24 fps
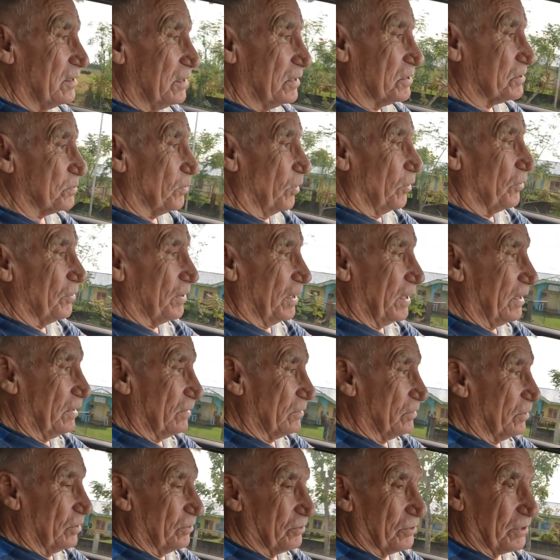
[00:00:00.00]
This
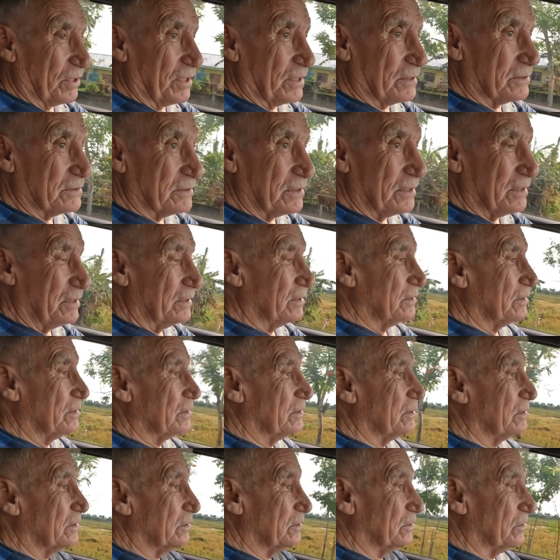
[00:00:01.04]
morning, Lauren
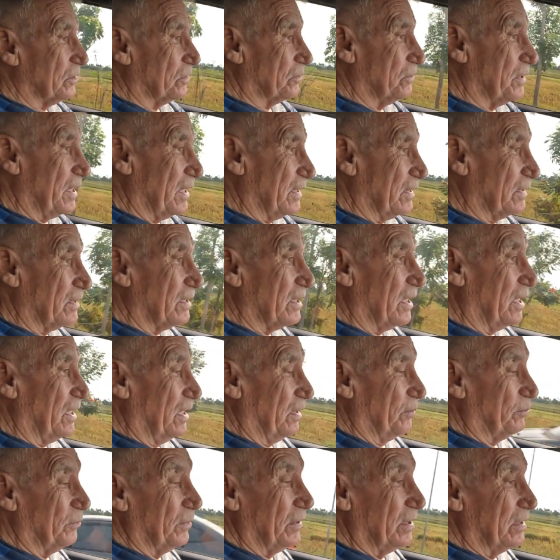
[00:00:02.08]
Lorraine
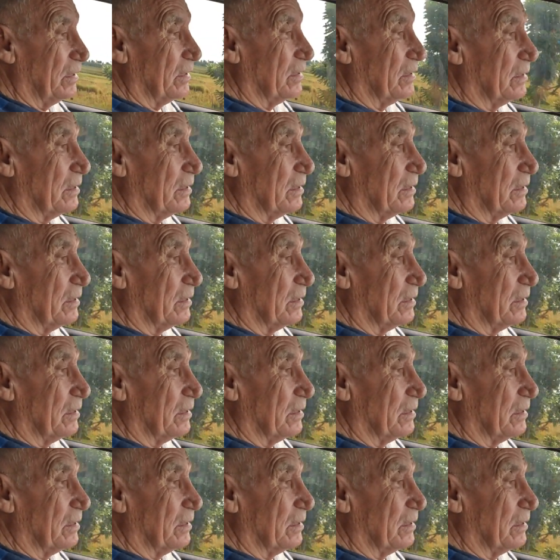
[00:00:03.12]
came.